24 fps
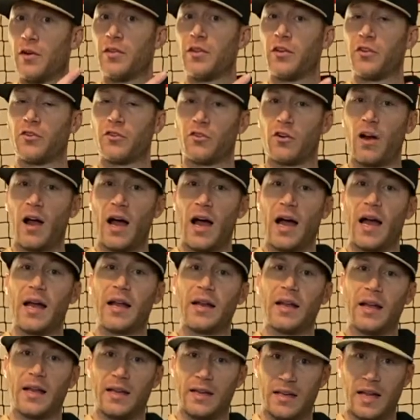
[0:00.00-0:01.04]
the
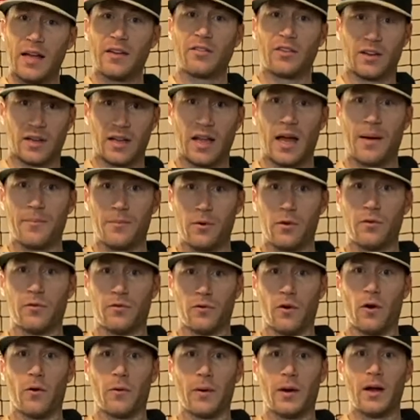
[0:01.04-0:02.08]
stride? Yes, it can move
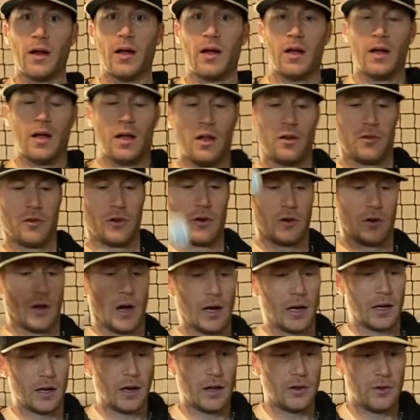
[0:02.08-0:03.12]
forward. So you're
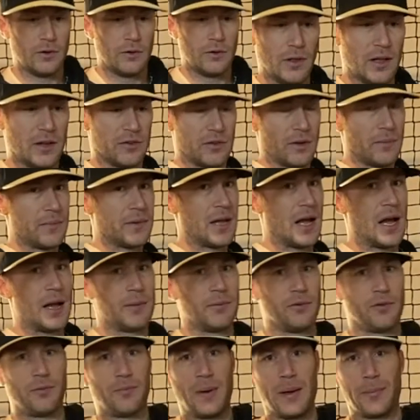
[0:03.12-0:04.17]
not gonna do
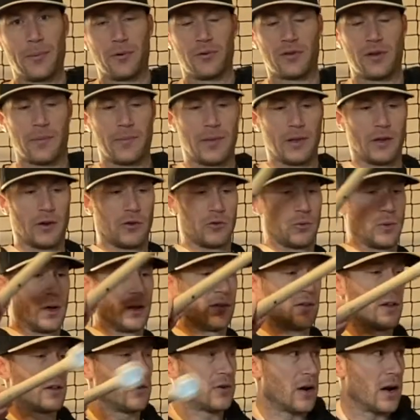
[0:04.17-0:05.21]
Sometimes people send me their swings,
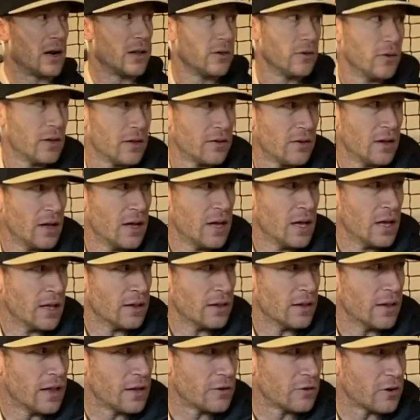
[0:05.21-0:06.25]
they try to do this,
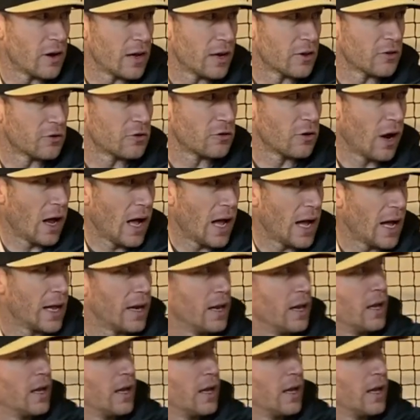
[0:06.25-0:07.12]
then they try to stride,